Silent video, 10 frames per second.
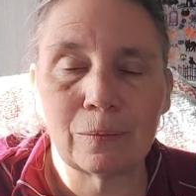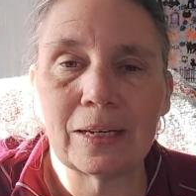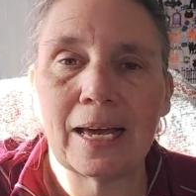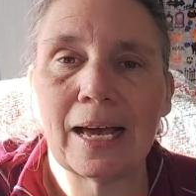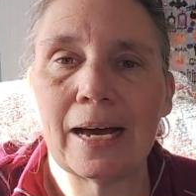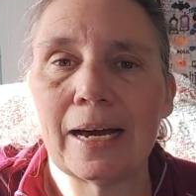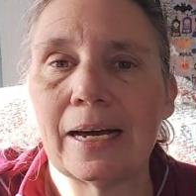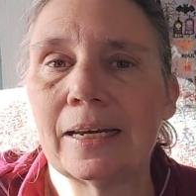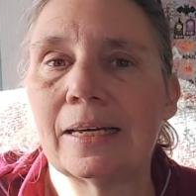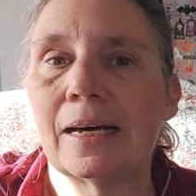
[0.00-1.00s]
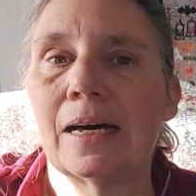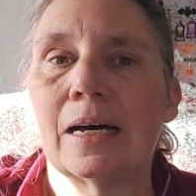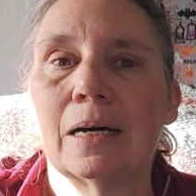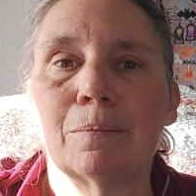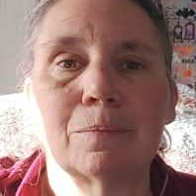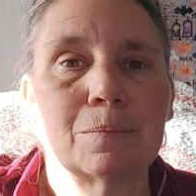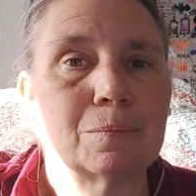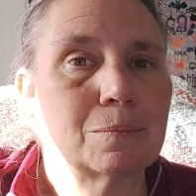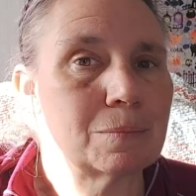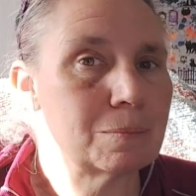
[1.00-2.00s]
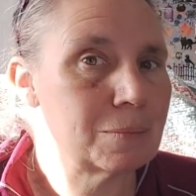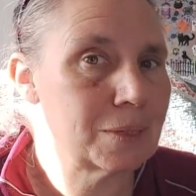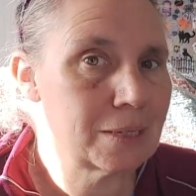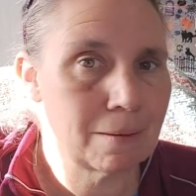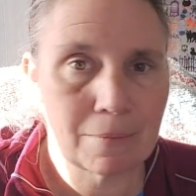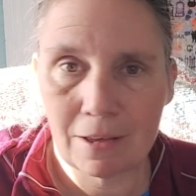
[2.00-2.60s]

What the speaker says: We had some